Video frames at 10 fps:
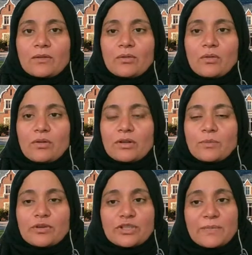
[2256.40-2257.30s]
or the
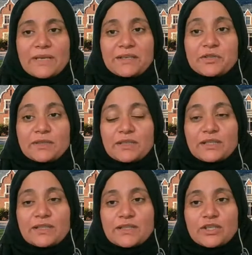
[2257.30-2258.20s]
Project Management
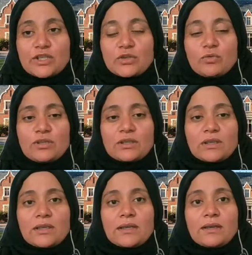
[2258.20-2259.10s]
Institute
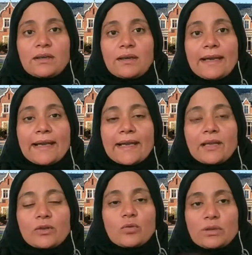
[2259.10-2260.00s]

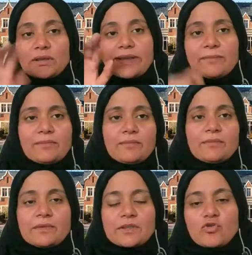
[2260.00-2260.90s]
and Google them.
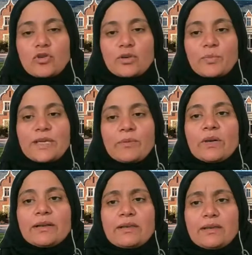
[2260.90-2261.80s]
It's called
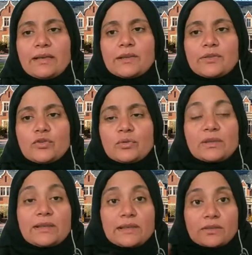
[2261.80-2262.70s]
PMI, and you
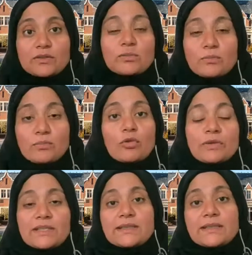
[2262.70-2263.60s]
can get more
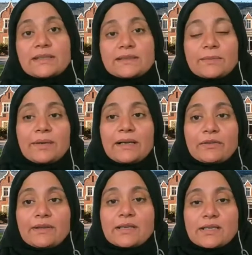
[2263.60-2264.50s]
details
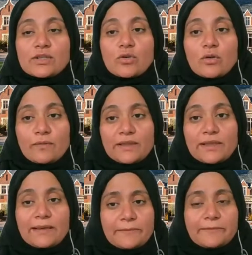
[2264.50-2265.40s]
about this over
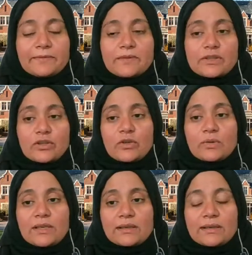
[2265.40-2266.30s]
there. So you
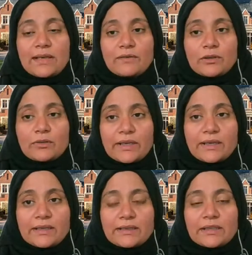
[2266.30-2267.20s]
can have a look at
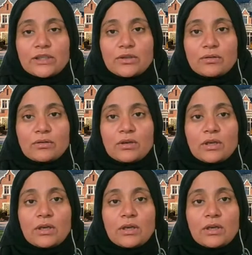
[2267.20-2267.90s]
it and go,